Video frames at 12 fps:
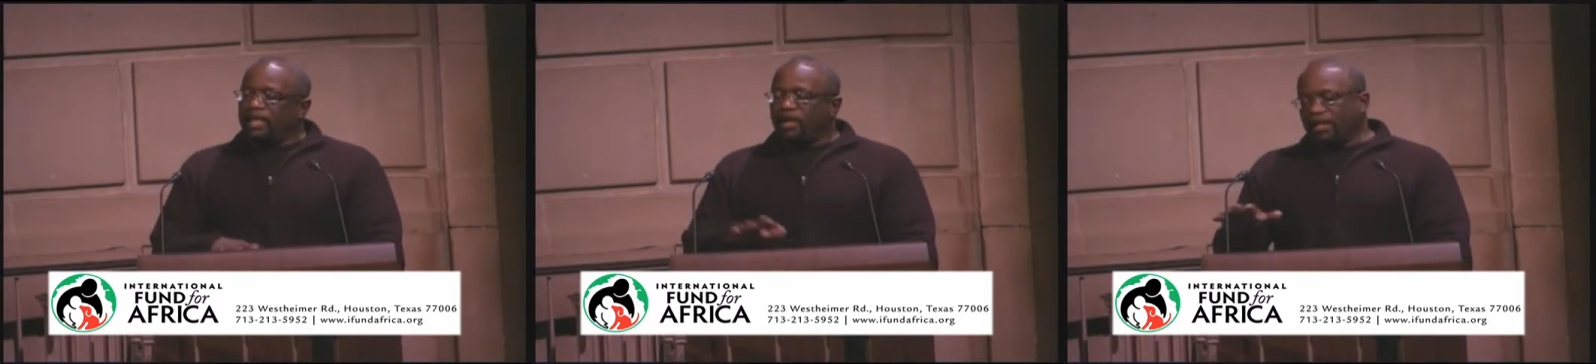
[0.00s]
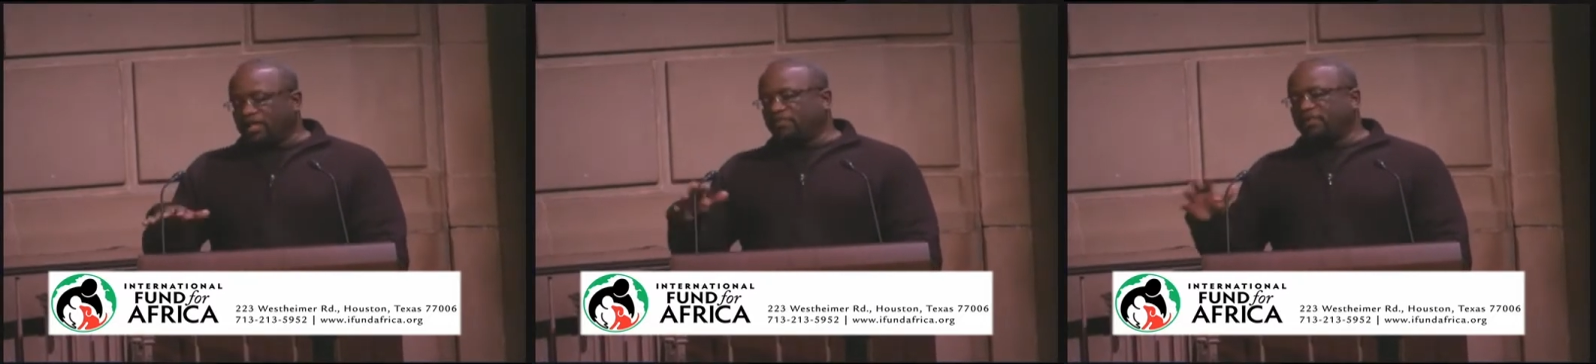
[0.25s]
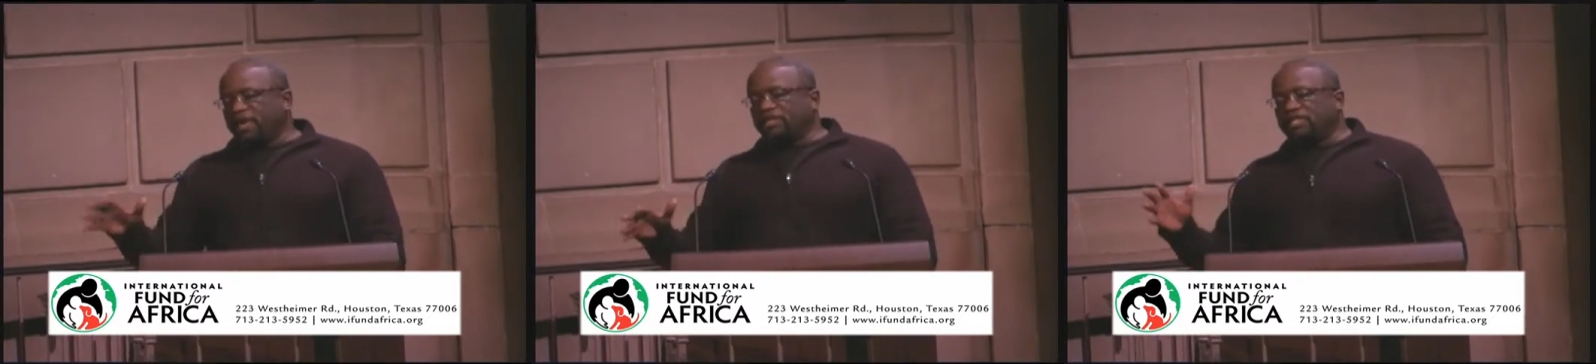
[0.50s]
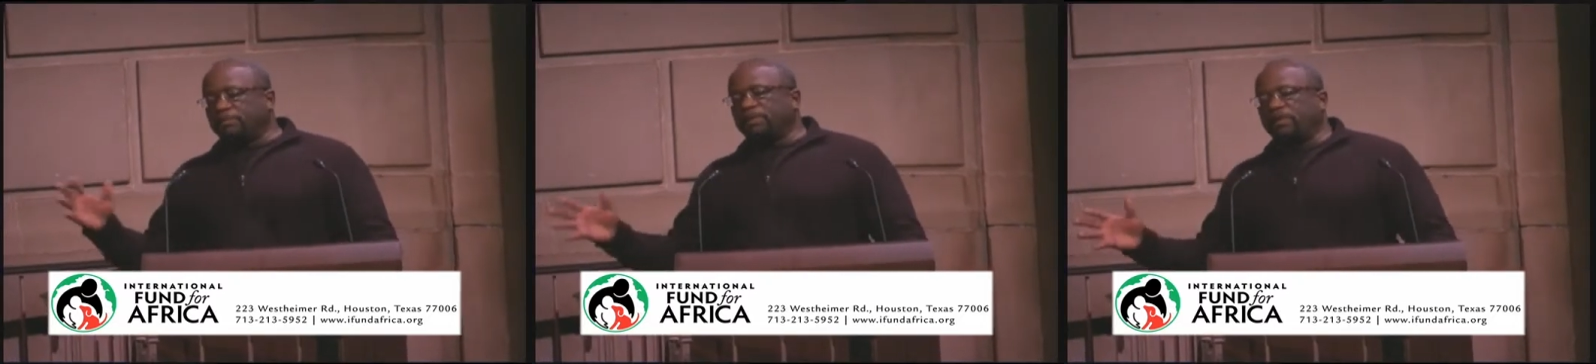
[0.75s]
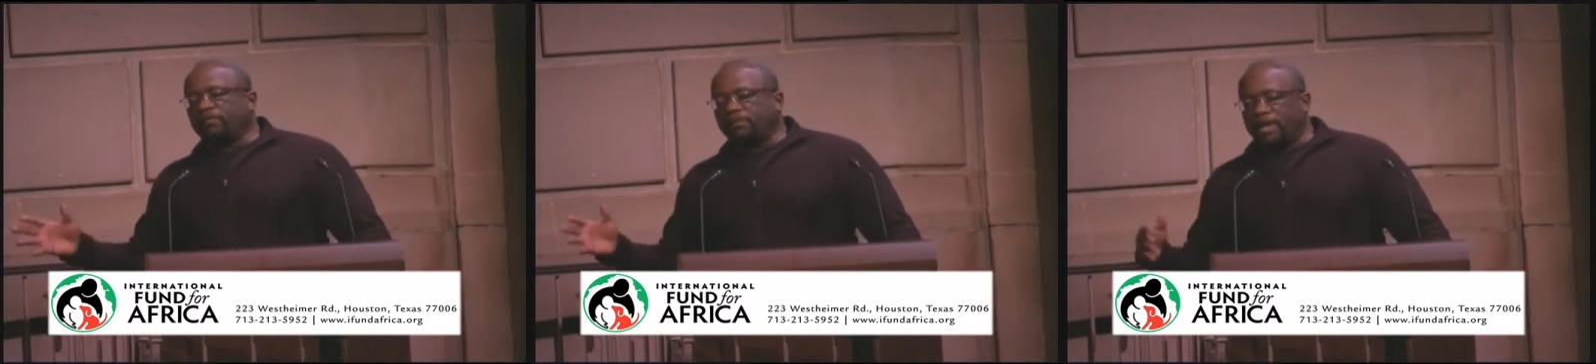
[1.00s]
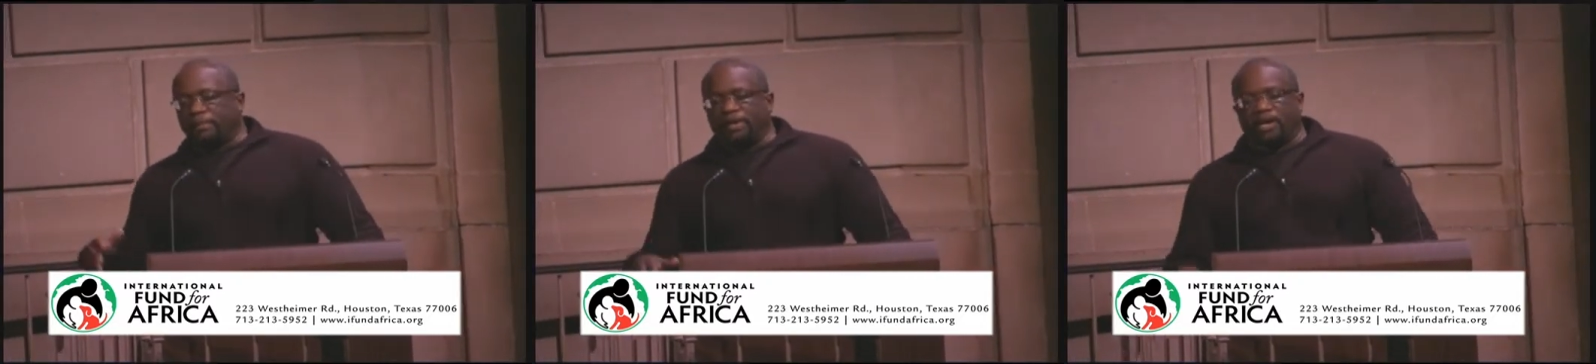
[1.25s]
you know, there's a very similar
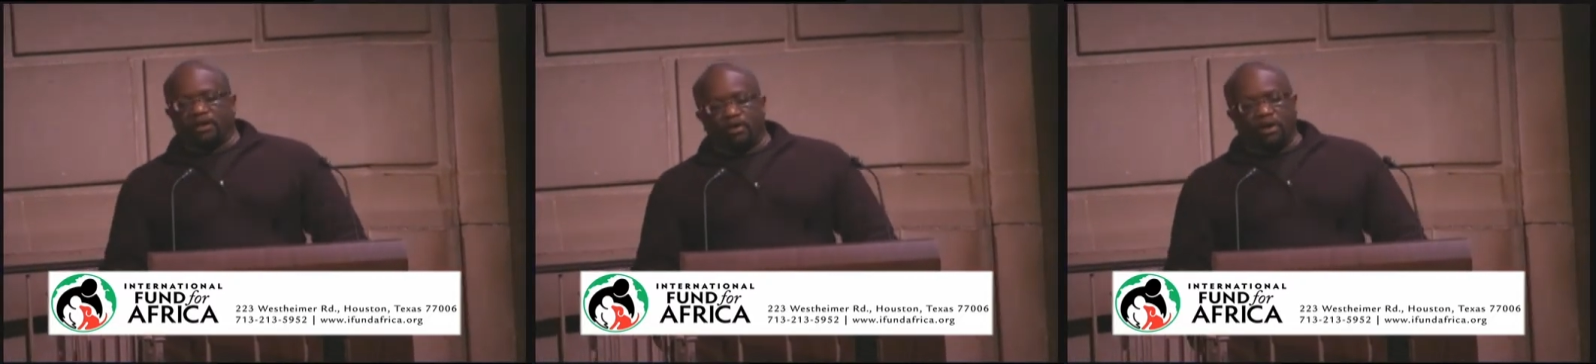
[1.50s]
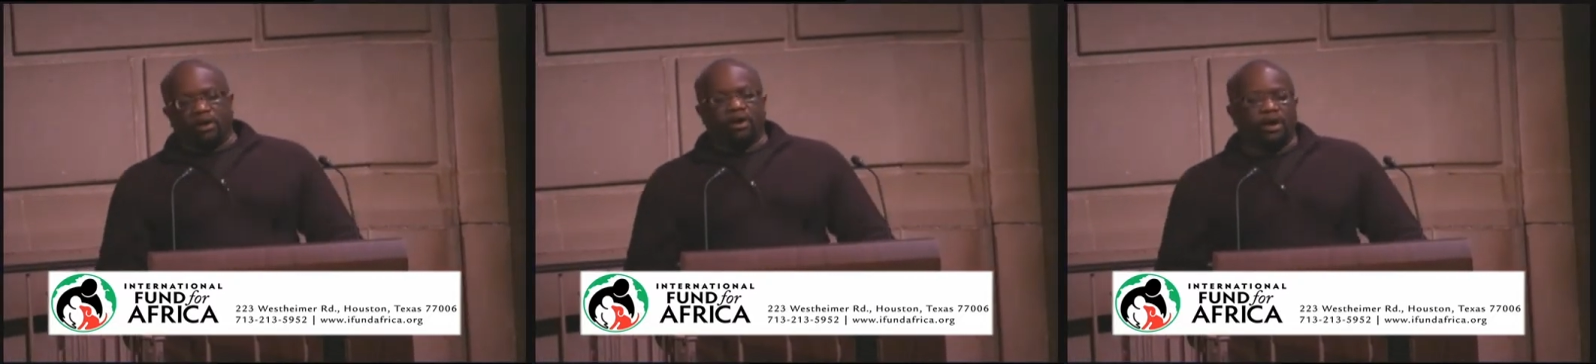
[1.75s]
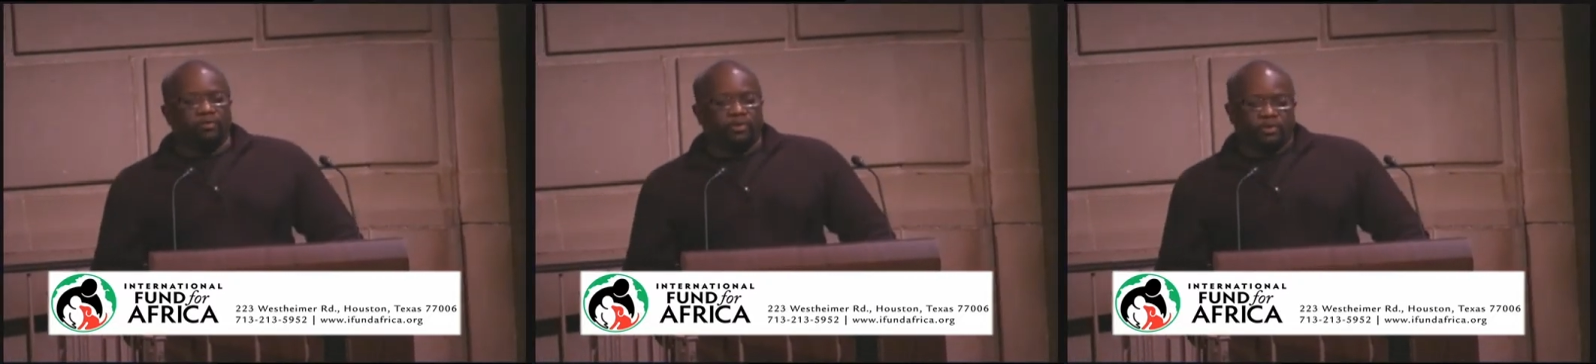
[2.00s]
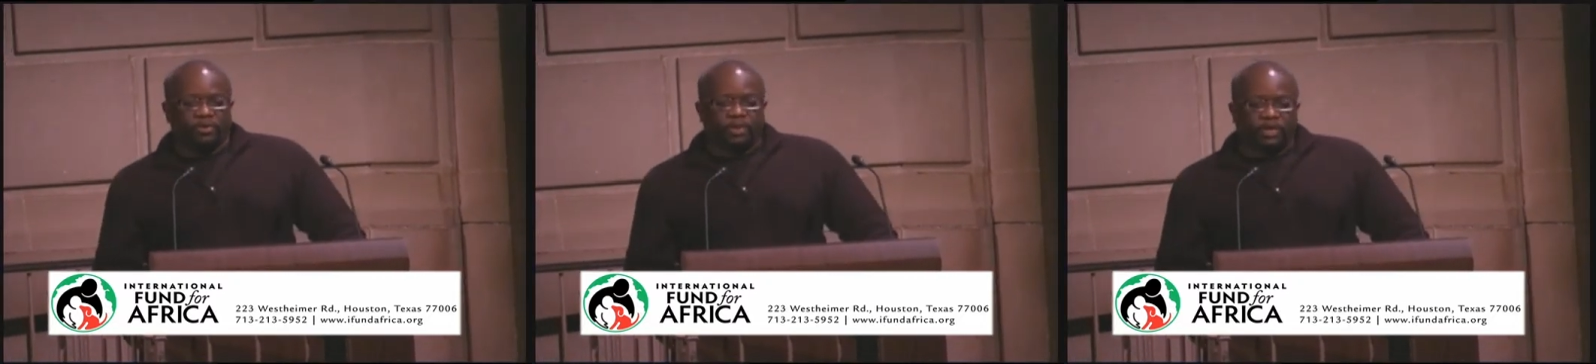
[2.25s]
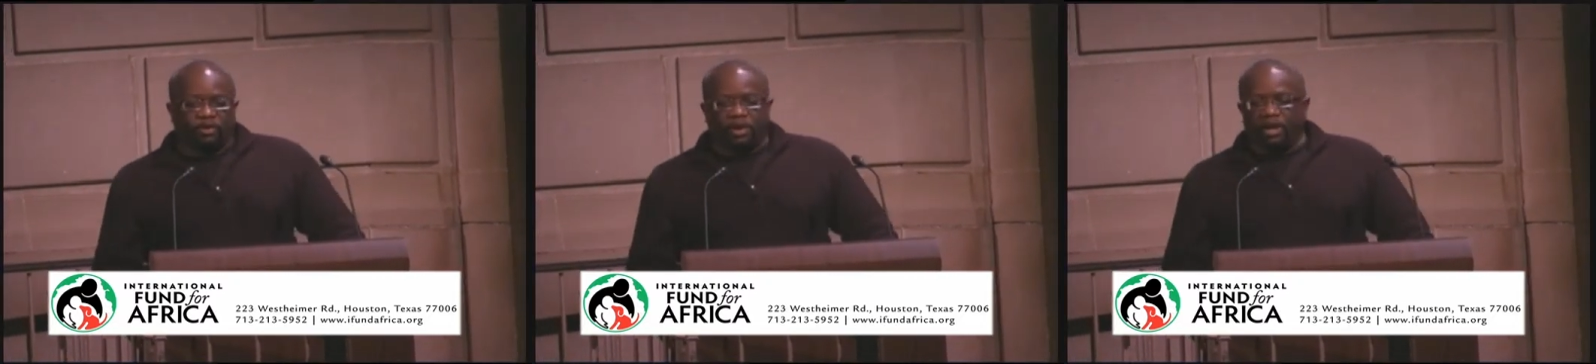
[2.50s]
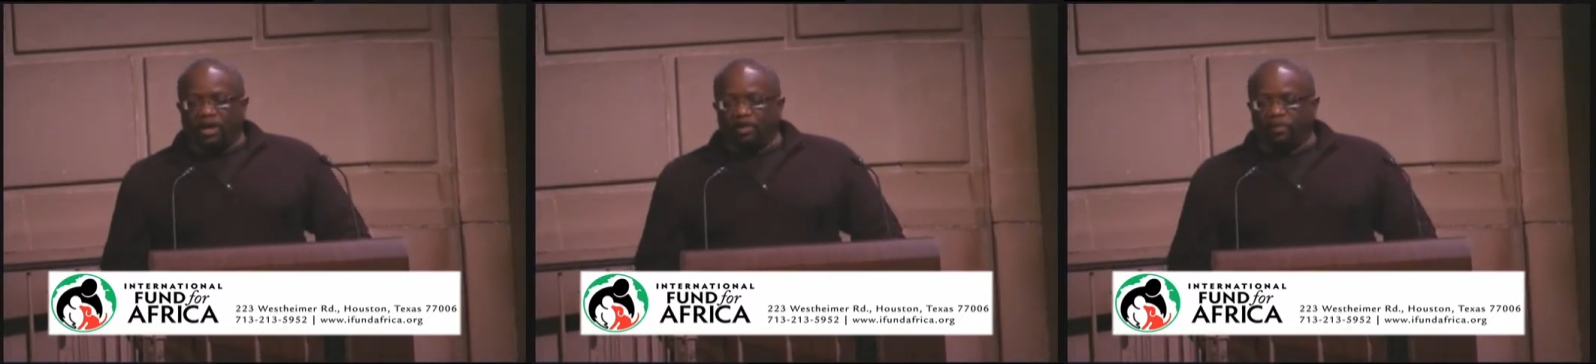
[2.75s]
phenomenon going on with respect to
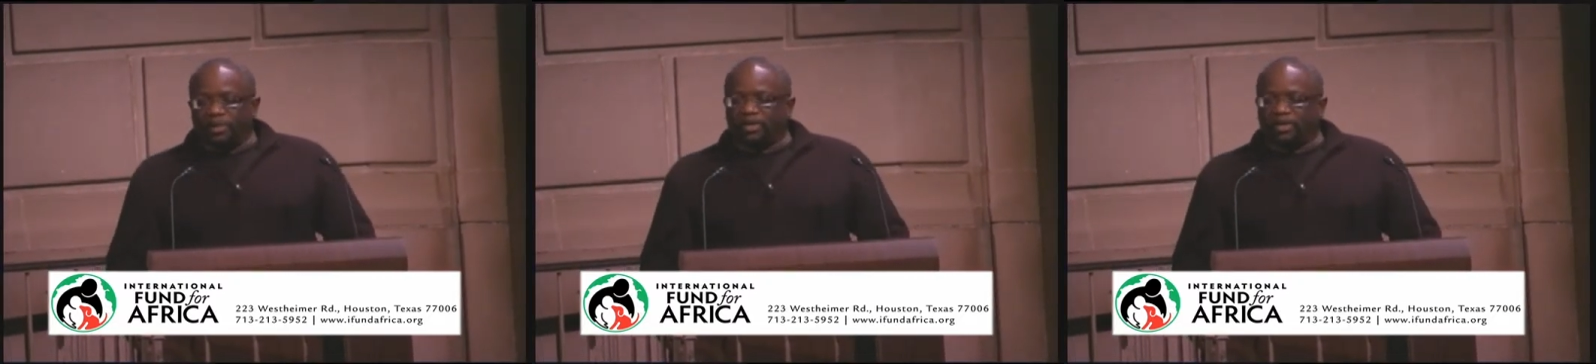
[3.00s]
our health,